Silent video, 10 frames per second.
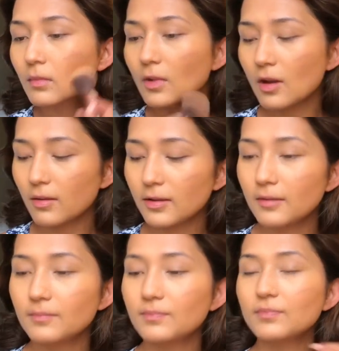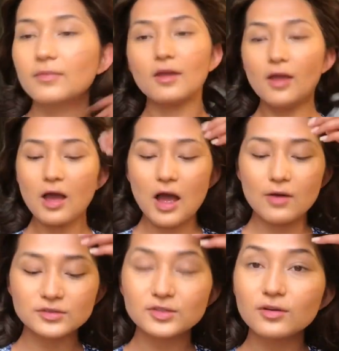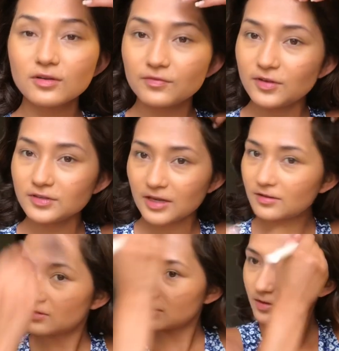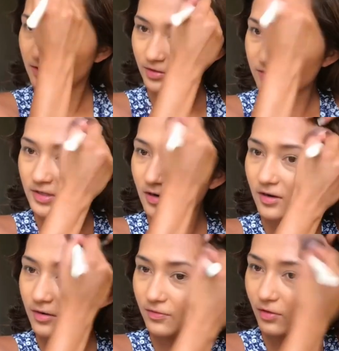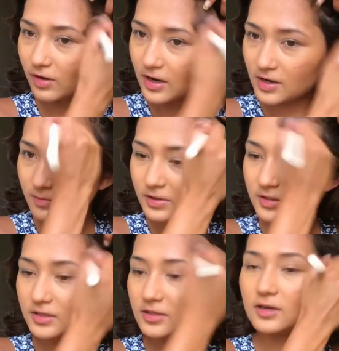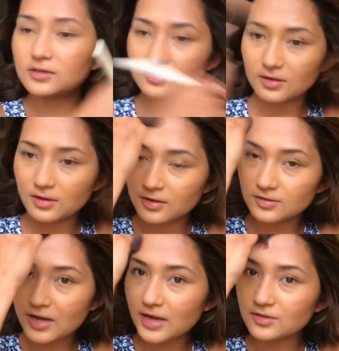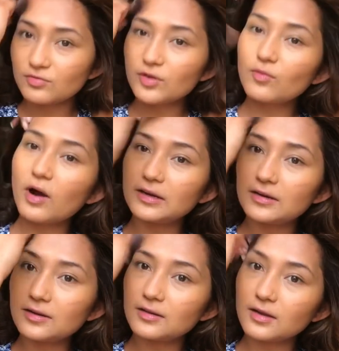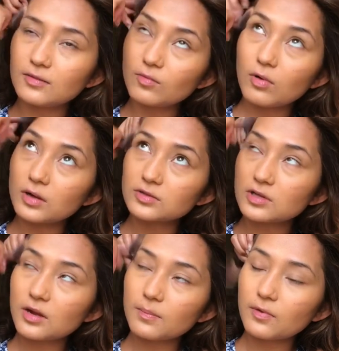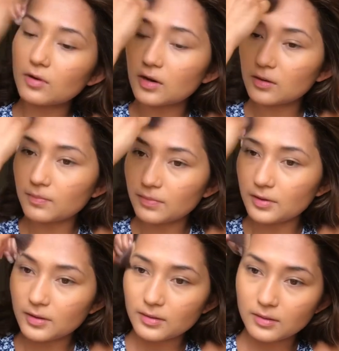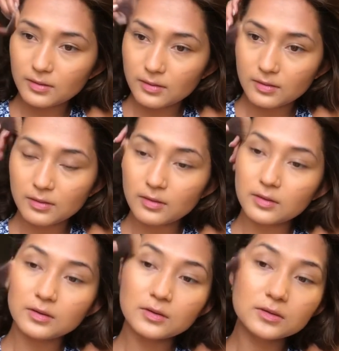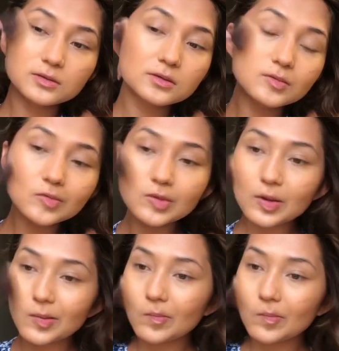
Okay. I was so confused. I thought she didn't use it on her forehead, but she does. So I had to rewind it and then watch that part, but there we go.